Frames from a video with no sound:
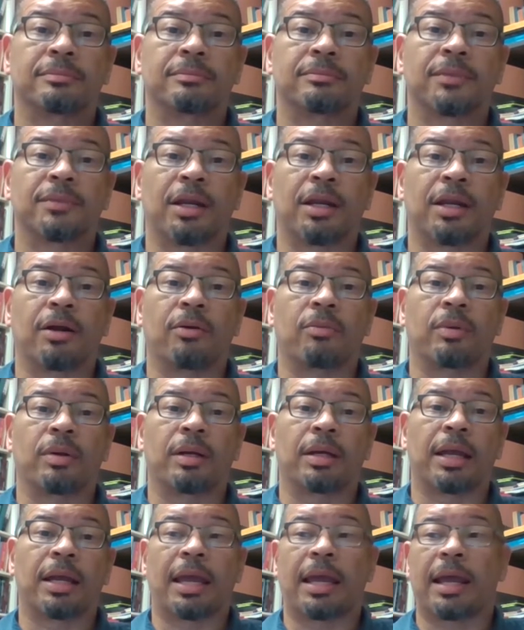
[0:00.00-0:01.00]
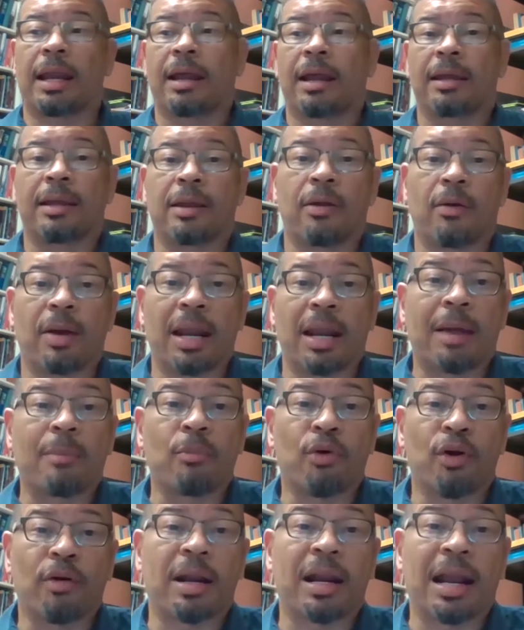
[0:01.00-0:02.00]
you know, and
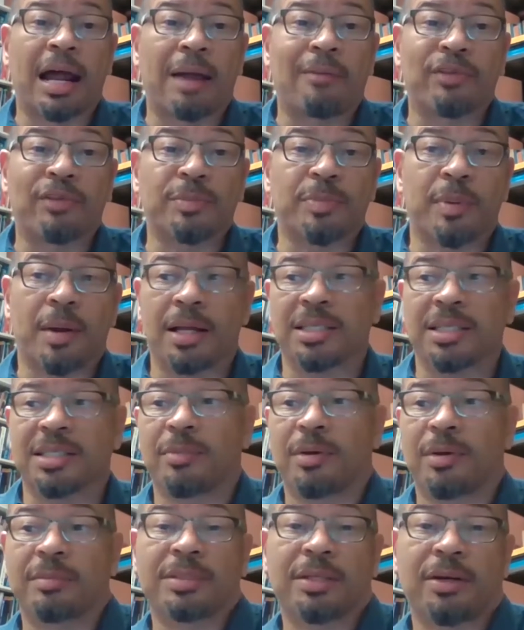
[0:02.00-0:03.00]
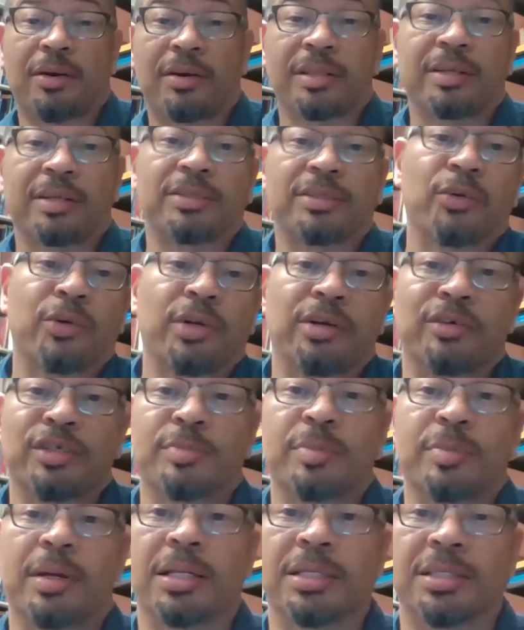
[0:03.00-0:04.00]
I'm responsible. I'm sorry, they're so
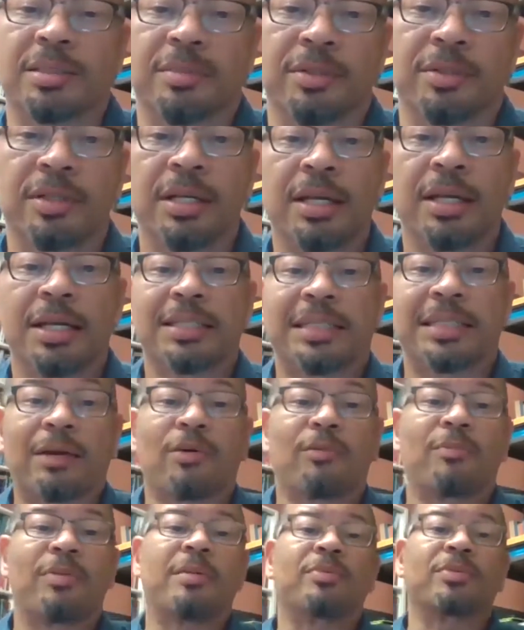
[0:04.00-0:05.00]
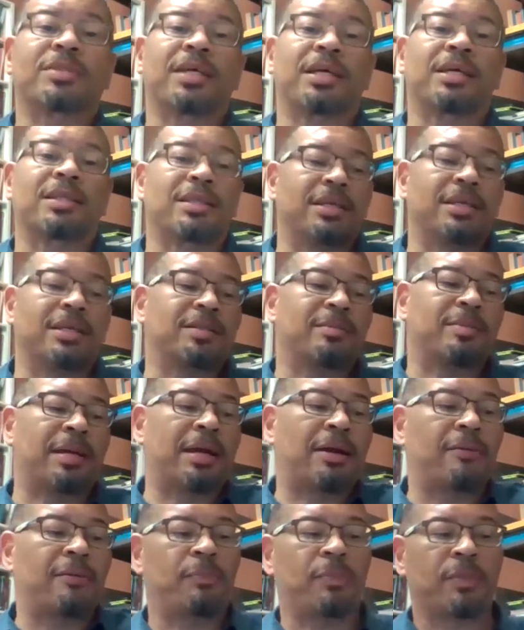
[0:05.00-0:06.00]
irresponsible. It's like when people say things
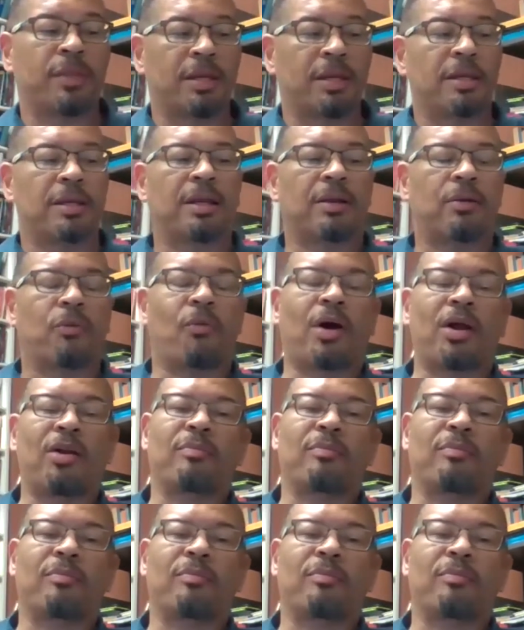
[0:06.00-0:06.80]
about, why don't